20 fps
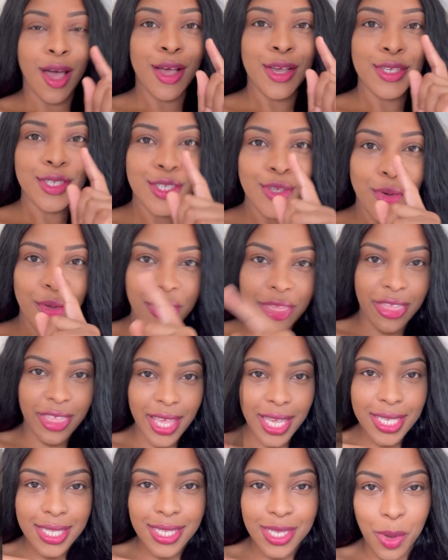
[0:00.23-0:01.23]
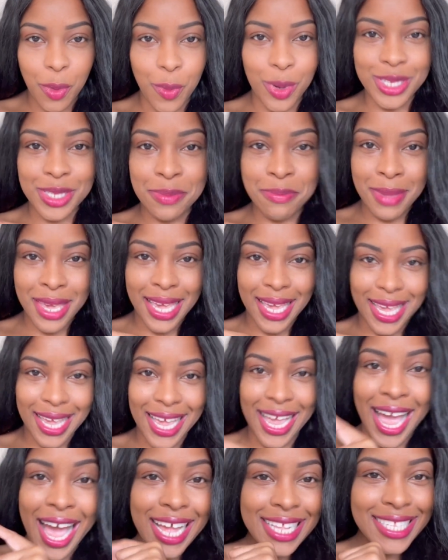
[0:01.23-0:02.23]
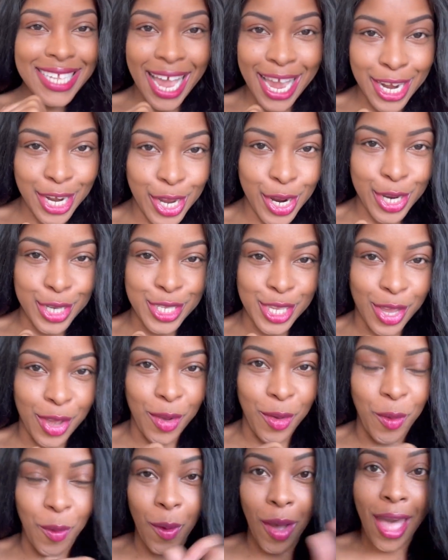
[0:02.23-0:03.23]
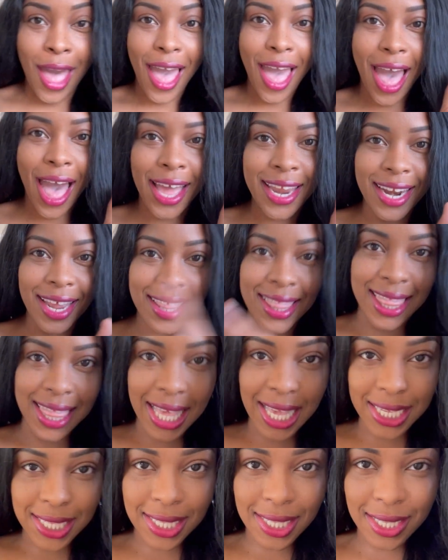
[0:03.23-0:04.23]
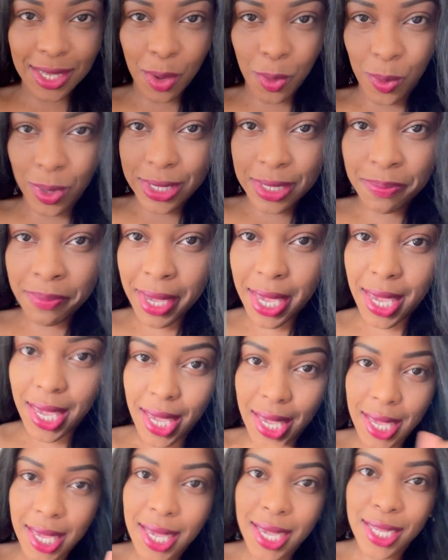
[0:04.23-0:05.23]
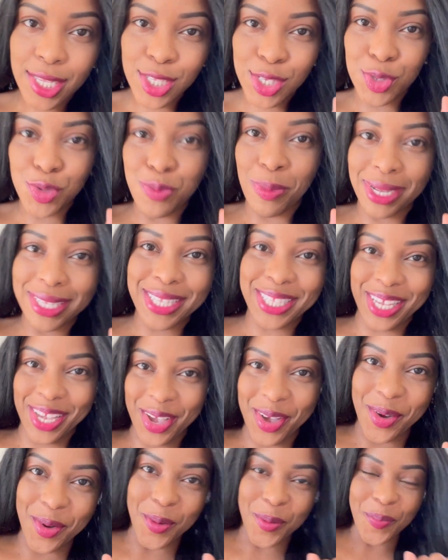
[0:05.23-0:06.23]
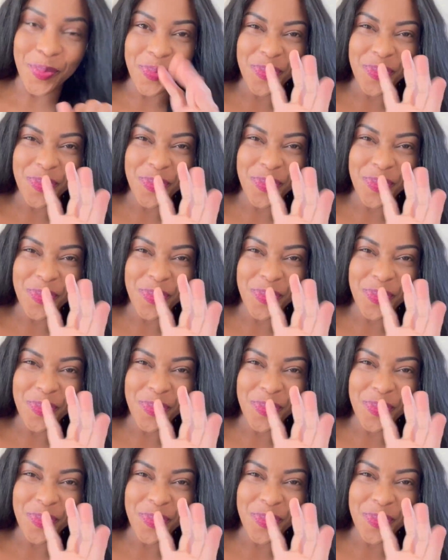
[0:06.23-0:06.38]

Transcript: So this was me 10 years ago, and this was me 2 months ago.